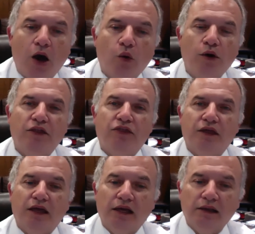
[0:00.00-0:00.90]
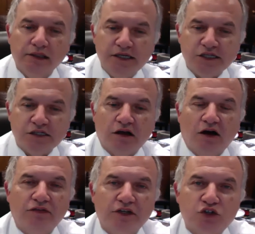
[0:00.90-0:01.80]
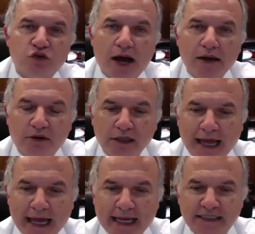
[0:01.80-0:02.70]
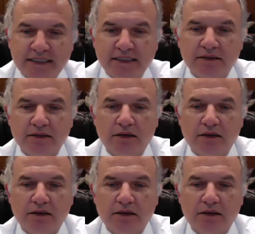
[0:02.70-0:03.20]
with a list of the tribal heads,